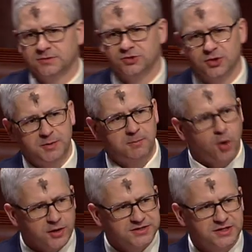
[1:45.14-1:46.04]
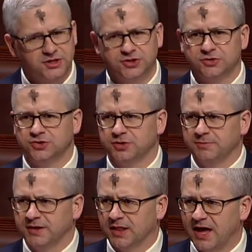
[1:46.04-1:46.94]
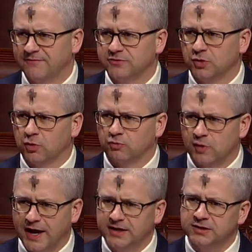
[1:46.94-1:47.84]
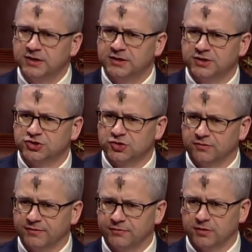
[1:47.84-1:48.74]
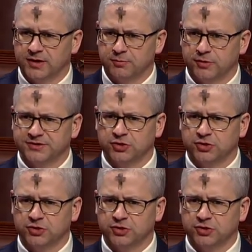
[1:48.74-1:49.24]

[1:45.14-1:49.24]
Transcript: Shouldn't be a partisan issue, shouldn't be a left or right, conservative or liberal.